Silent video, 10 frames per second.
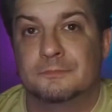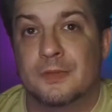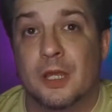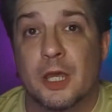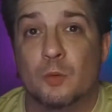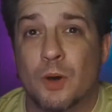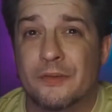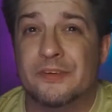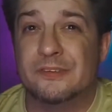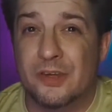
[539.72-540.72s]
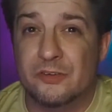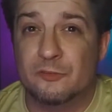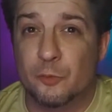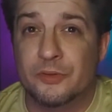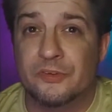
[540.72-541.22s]
And while this does
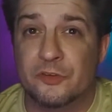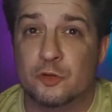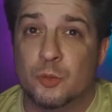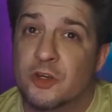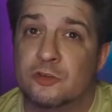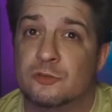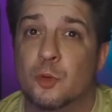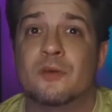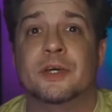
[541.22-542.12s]
avoid the situation of you having an